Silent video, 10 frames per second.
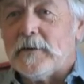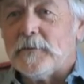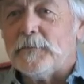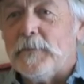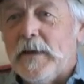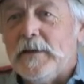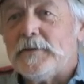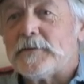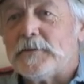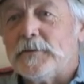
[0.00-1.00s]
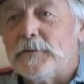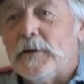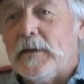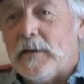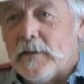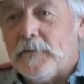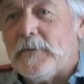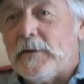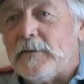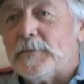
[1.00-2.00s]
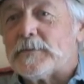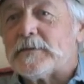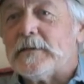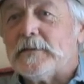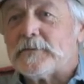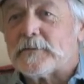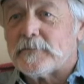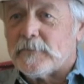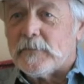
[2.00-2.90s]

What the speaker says: managed to elevate themselves